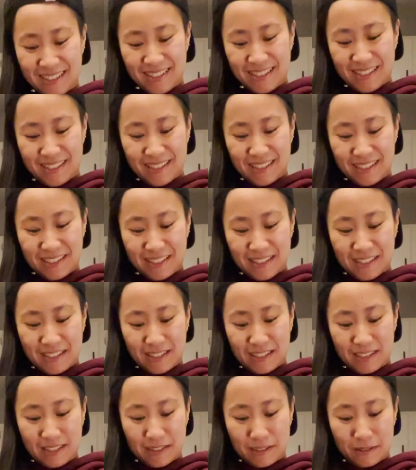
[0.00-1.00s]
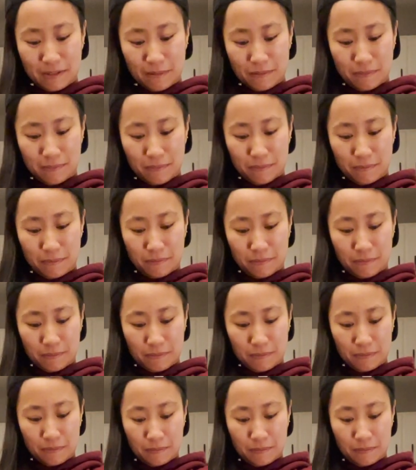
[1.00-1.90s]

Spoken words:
hefty bag of brown sugar.